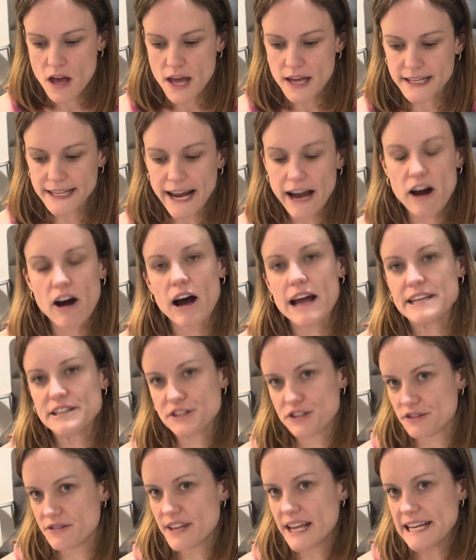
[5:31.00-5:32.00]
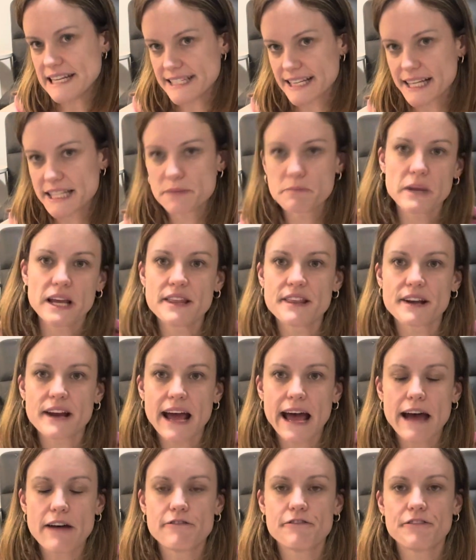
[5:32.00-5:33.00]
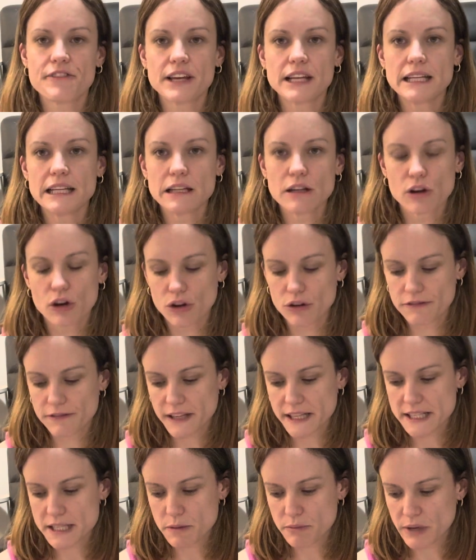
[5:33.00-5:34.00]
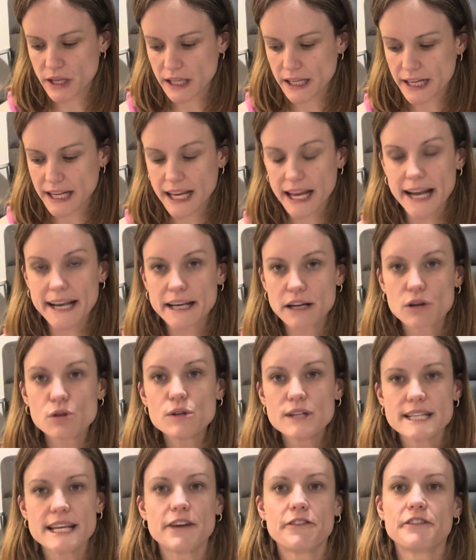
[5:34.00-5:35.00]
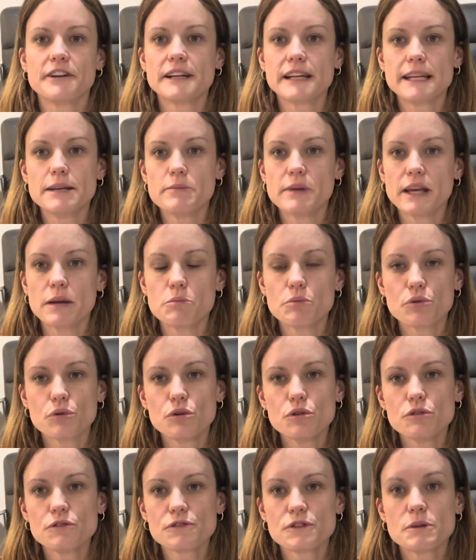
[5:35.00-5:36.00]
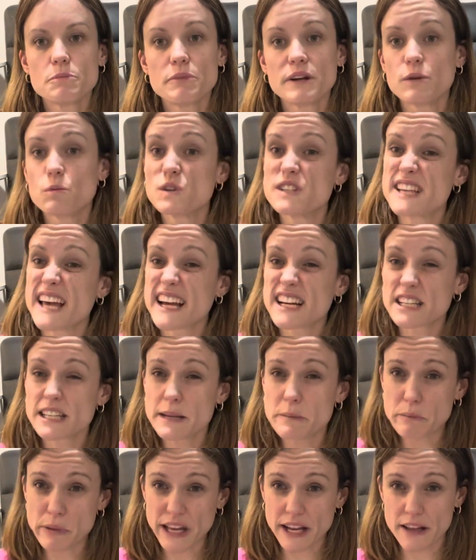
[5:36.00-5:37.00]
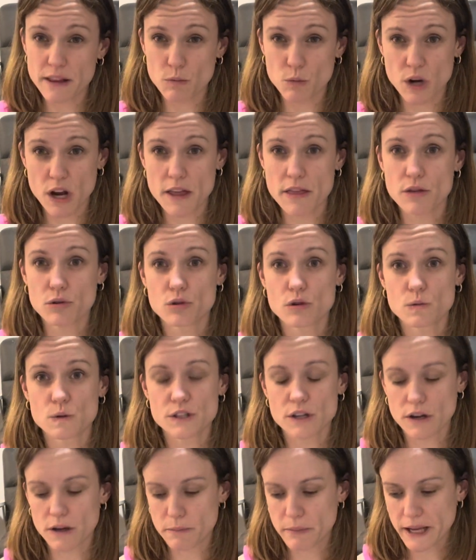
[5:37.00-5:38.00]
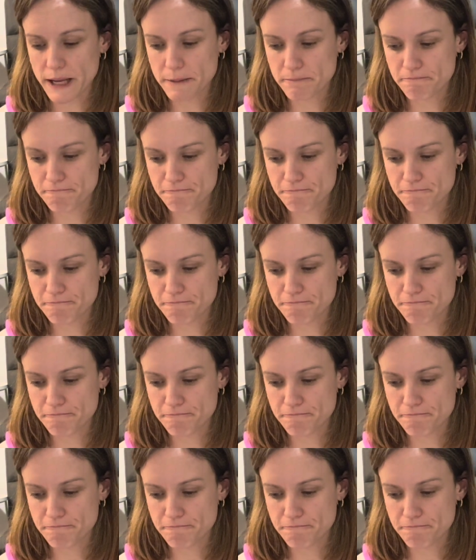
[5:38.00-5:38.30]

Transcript: Now, it does mean that I have fairly low flexibility, and it could definitely be improved, but it was actually better than what I thought it was going to be.